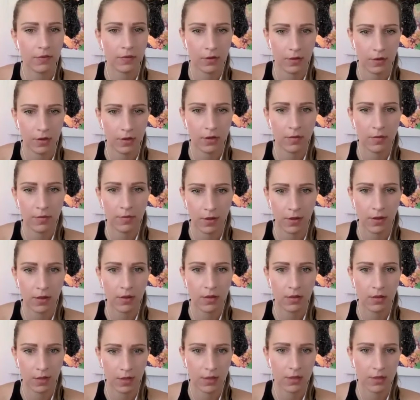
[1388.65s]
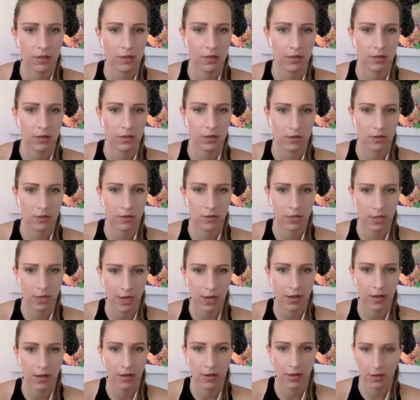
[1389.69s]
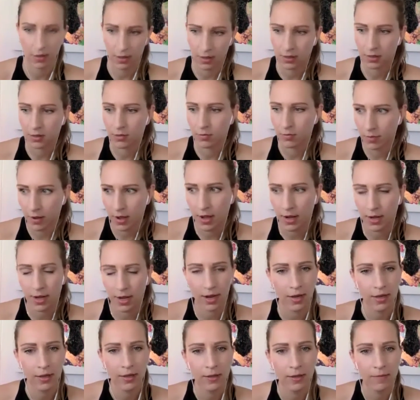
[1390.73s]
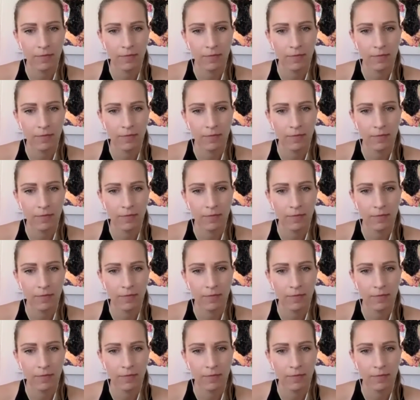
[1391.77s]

learning to be this chick in this body.